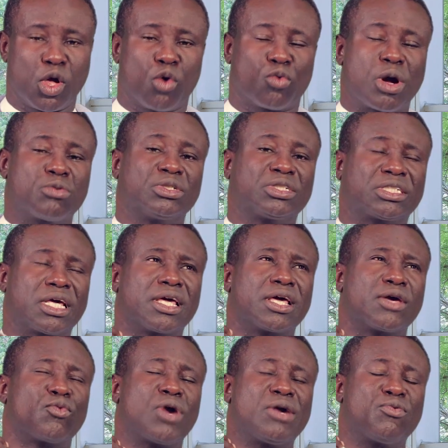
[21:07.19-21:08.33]
When we say
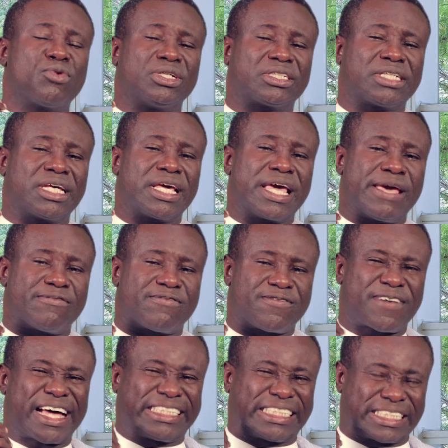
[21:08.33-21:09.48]
a
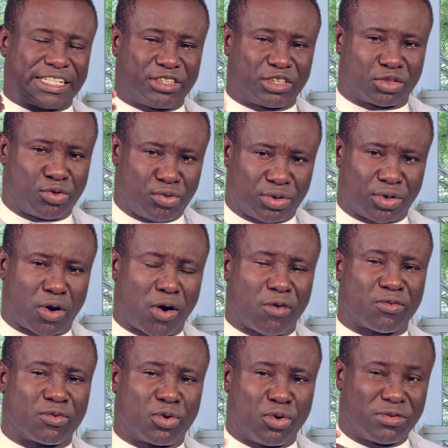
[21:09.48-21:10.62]
fat is good, or
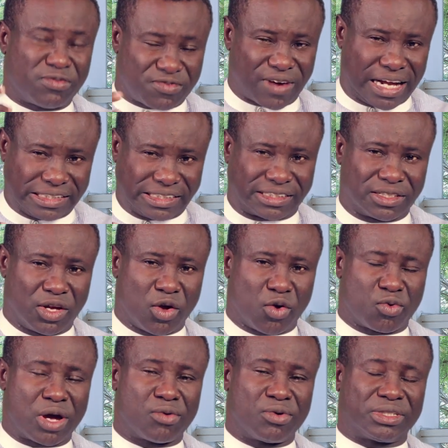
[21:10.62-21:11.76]
good fats,
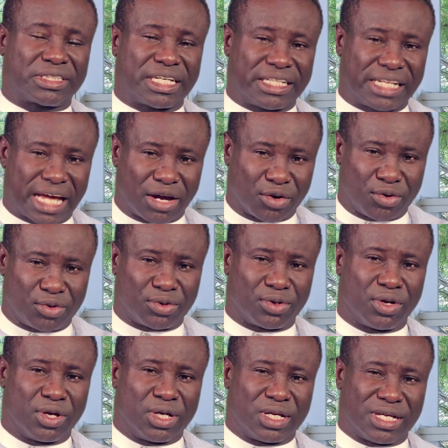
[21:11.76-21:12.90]
when we say they are good,
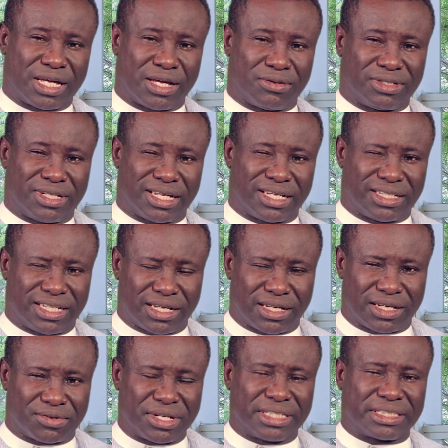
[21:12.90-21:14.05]

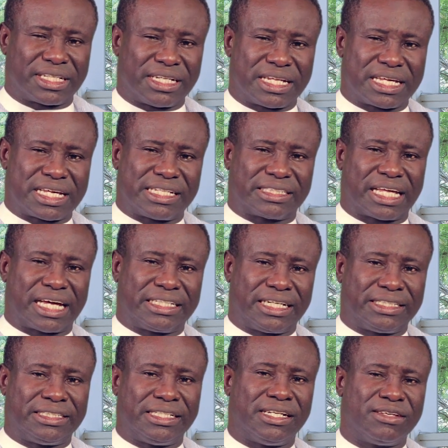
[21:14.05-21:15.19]
the reason is that they
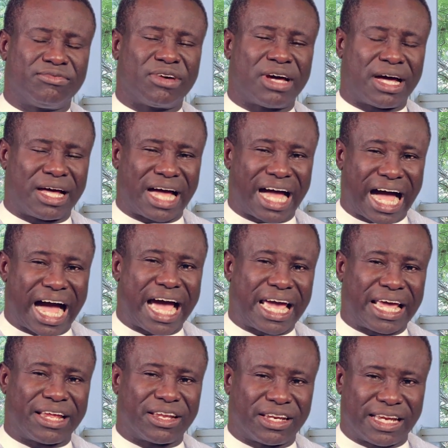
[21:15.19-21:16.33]
deliver
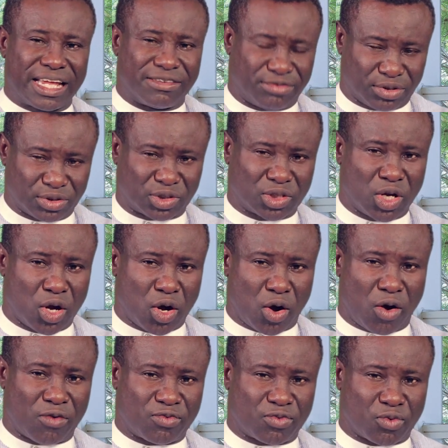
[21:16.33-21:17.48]
high levels
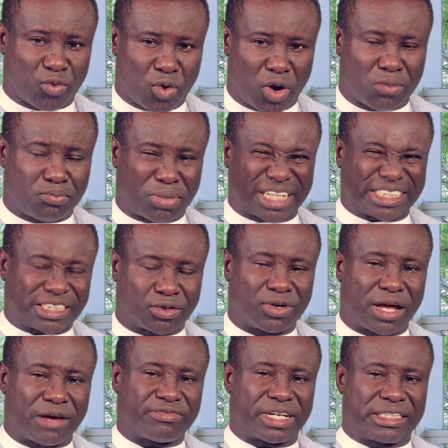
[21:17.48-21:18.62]
of one
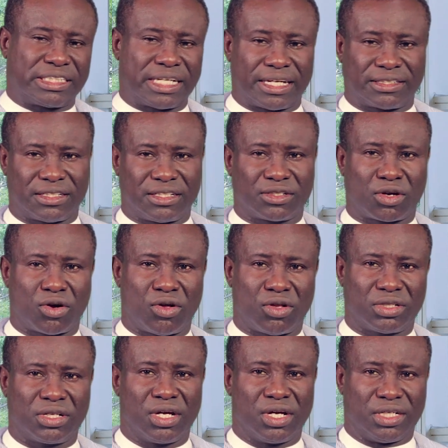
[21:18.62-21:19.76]
particular fatty acid
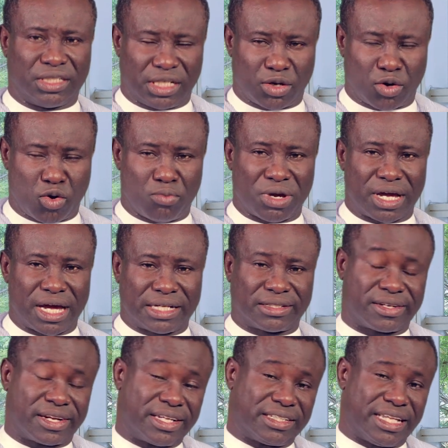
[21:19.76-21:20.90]
called the
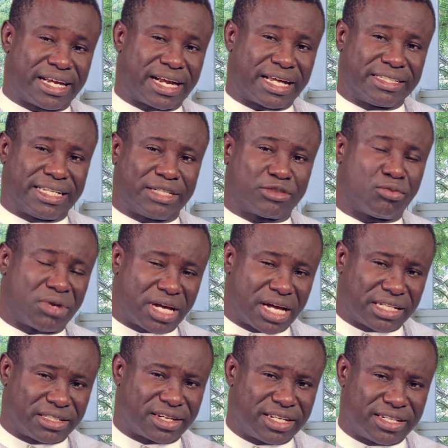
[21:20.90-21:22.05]
omega-3. There's
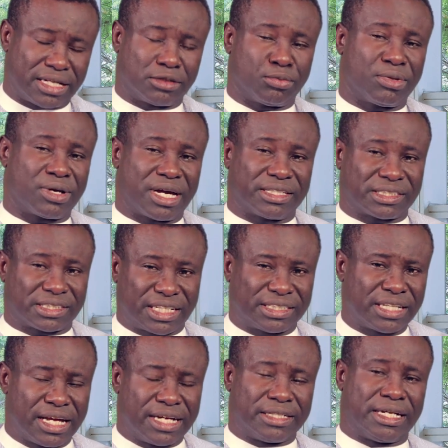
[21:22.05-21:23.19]
omega-3, there's
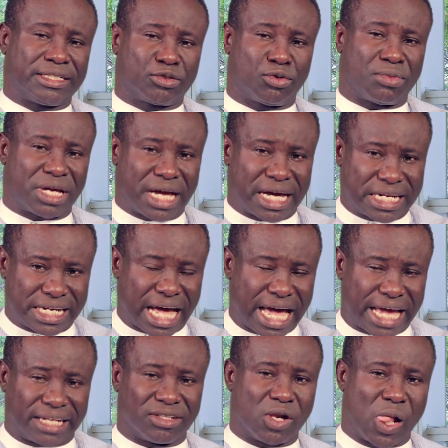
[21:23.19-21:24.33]
omega-6, there's
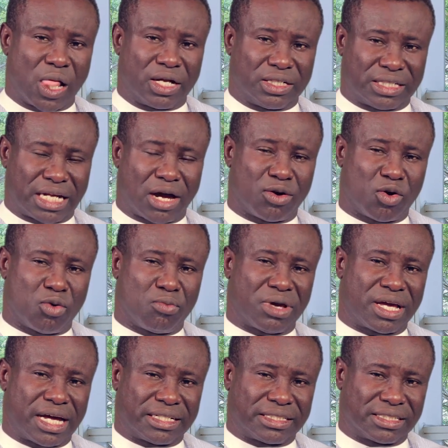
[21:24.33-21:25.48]
omega-9. Now,
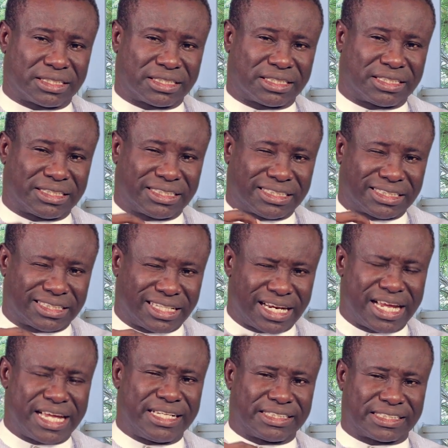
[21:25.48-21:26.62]

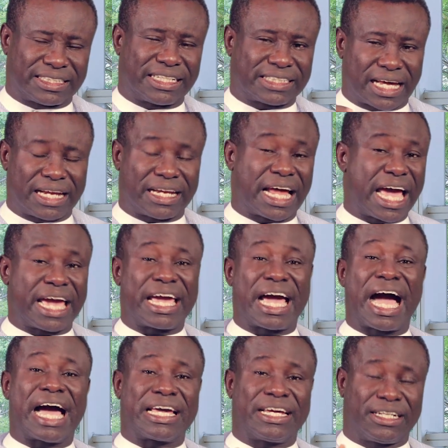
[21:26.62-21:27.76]
omega-3, 6, and 9
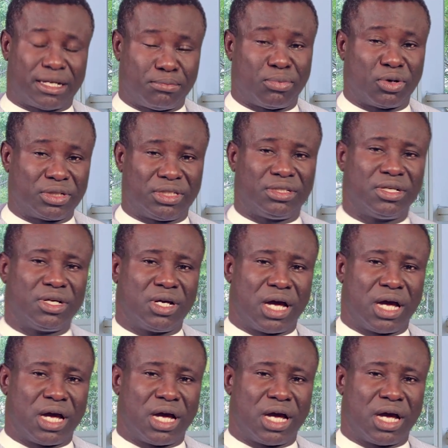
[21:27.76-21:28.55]
are in the body.